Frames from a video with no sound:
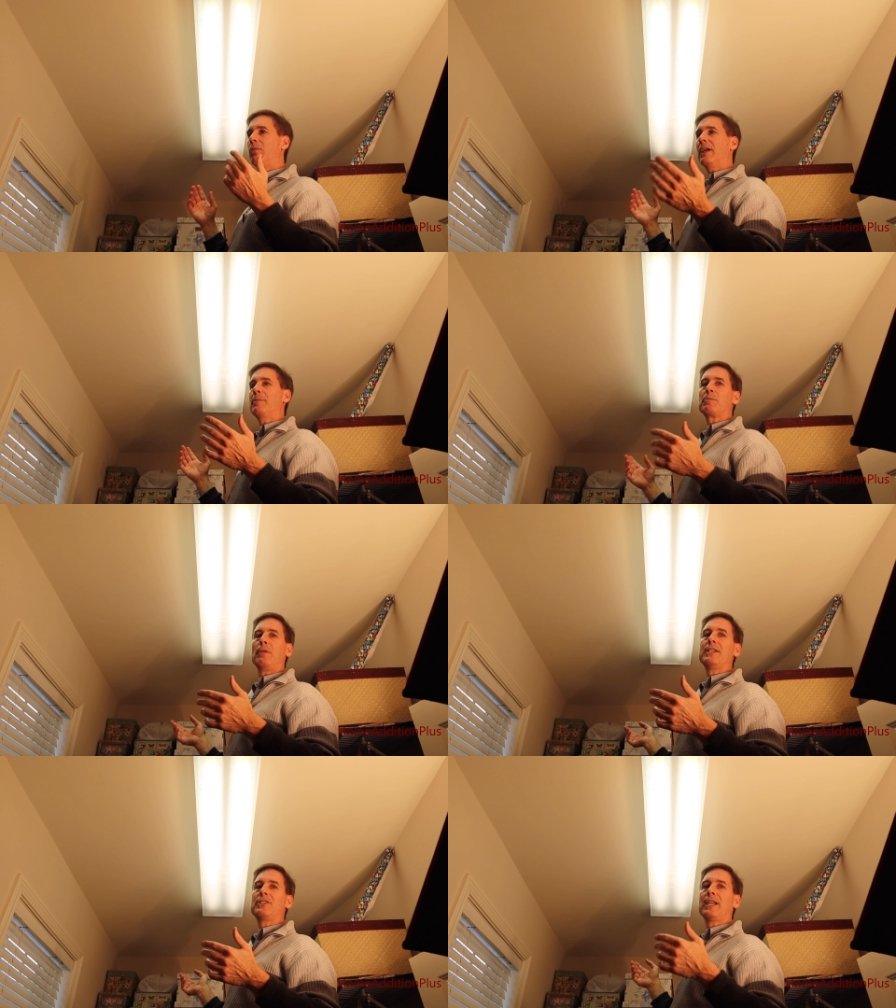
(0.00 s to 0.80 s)
wound up
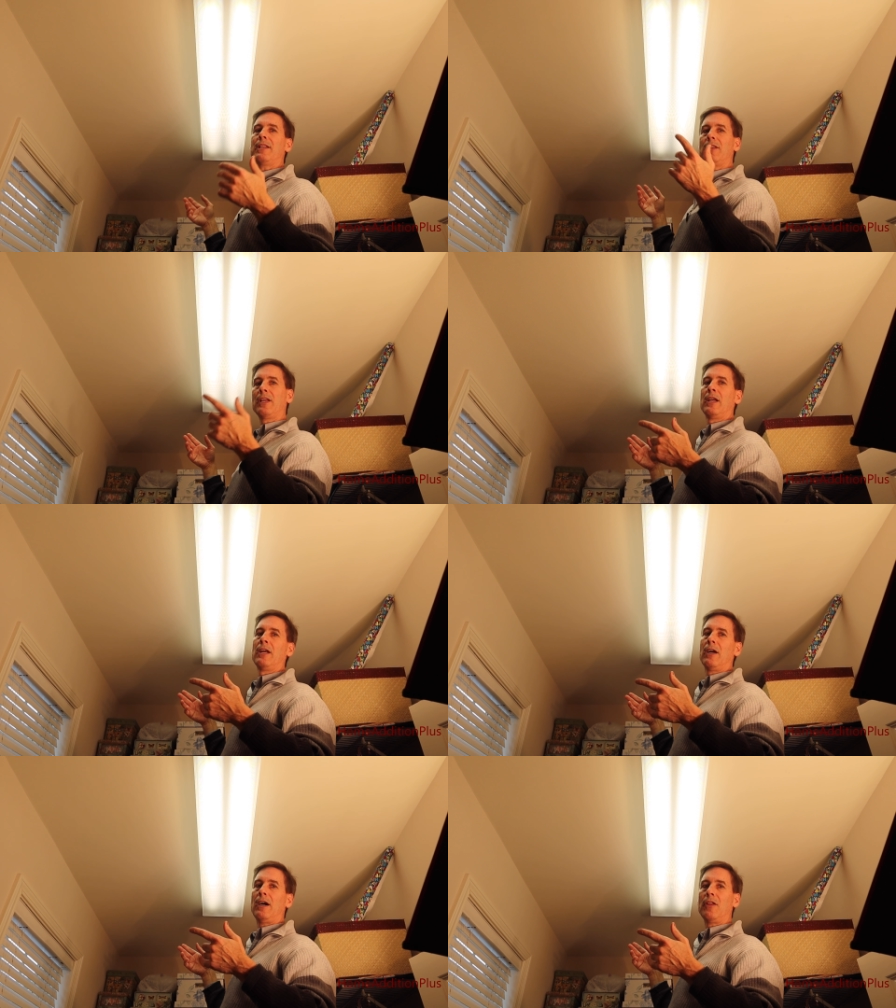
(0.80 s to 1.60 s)
splicing in
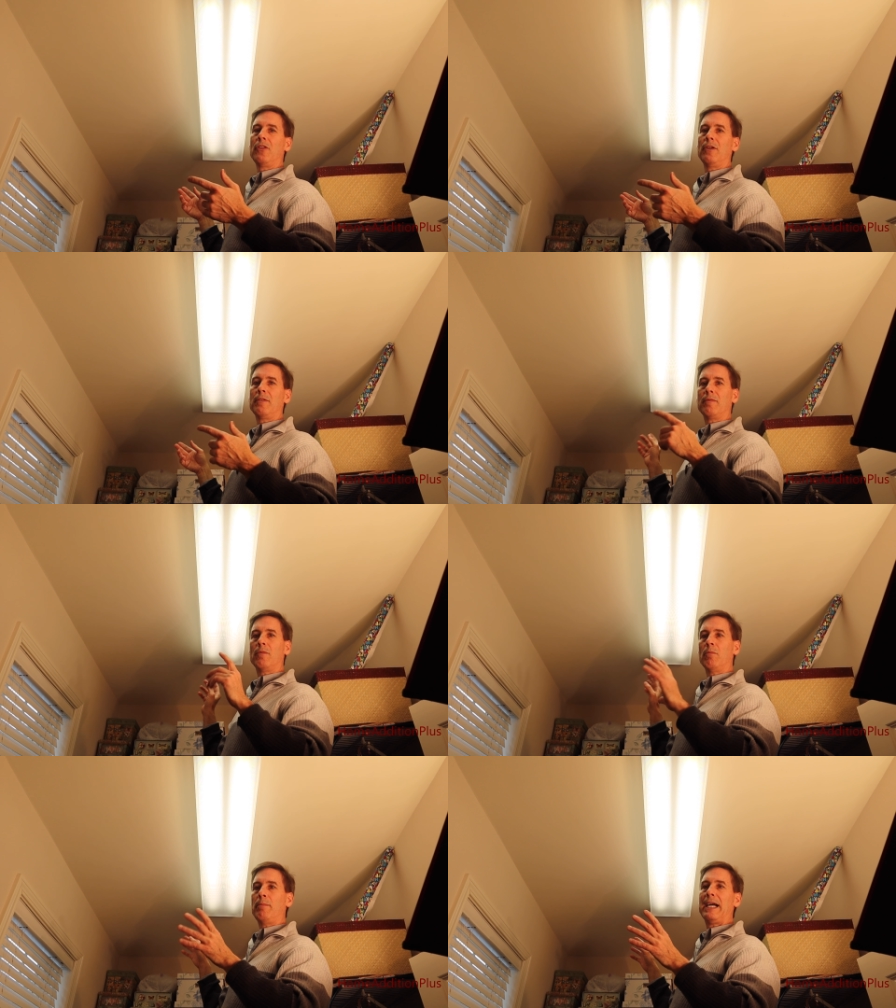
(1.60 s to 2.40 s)
the
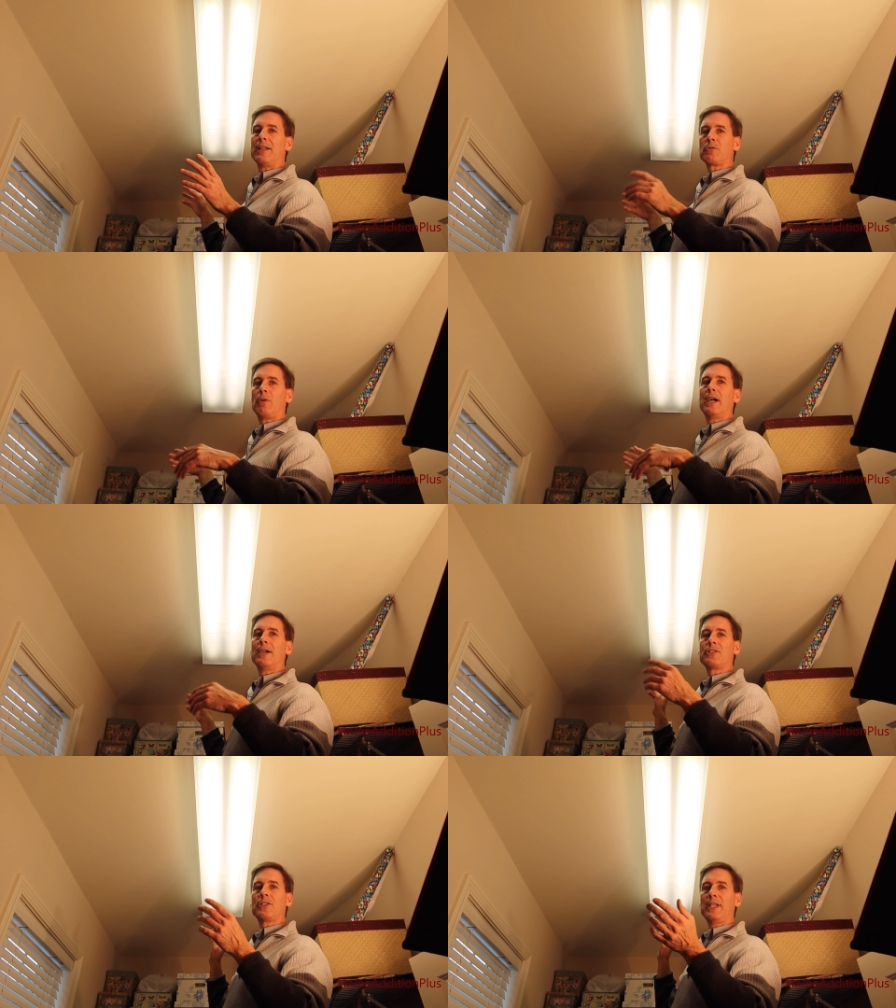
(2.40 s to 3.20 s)
ballast
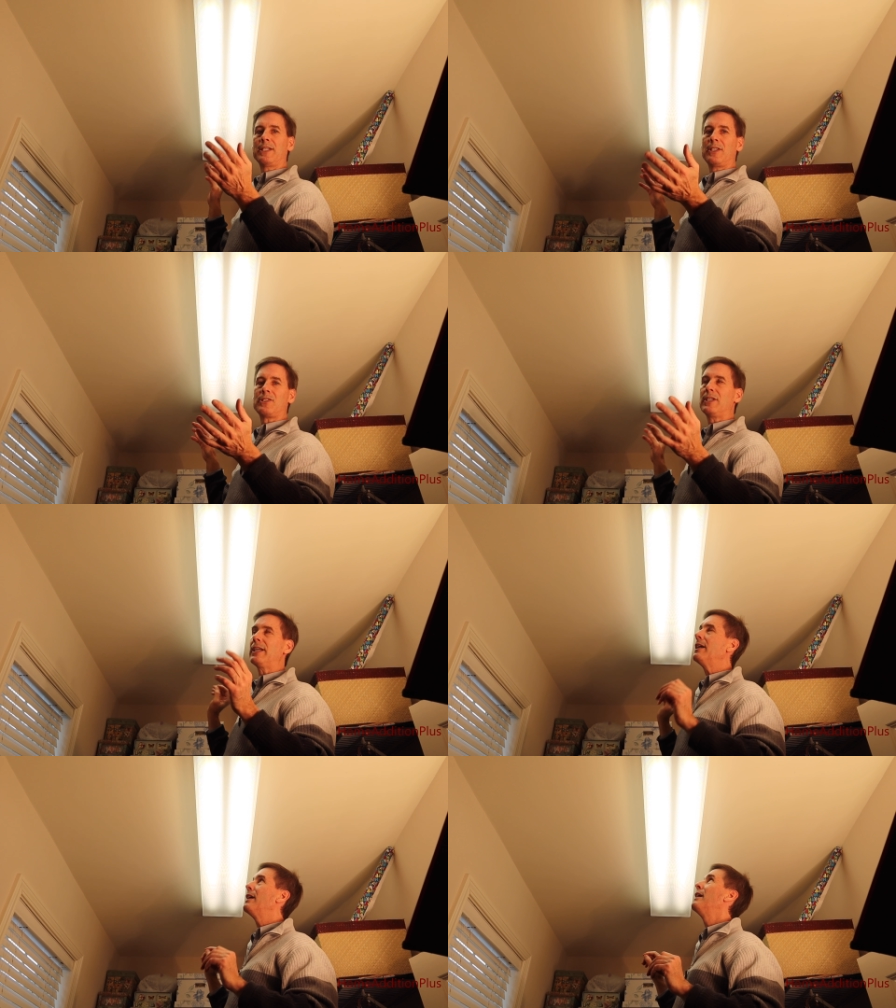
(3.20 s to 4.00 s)
wires to the
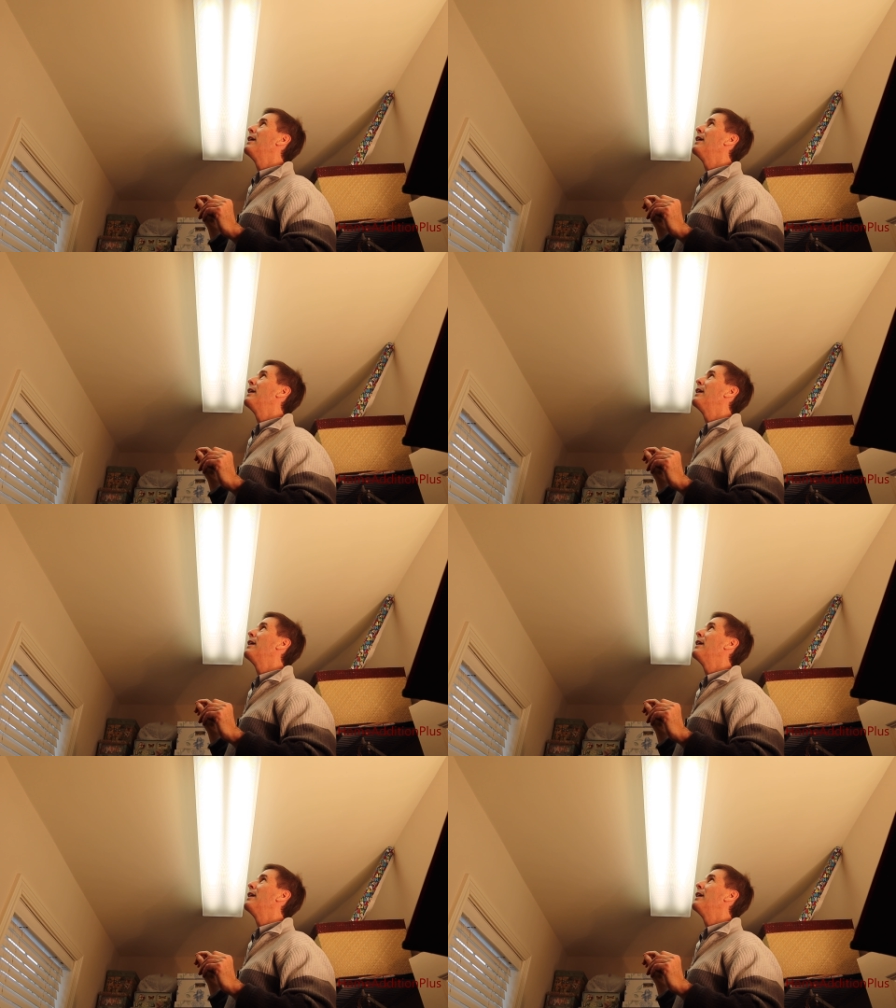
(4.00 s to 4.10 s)
existing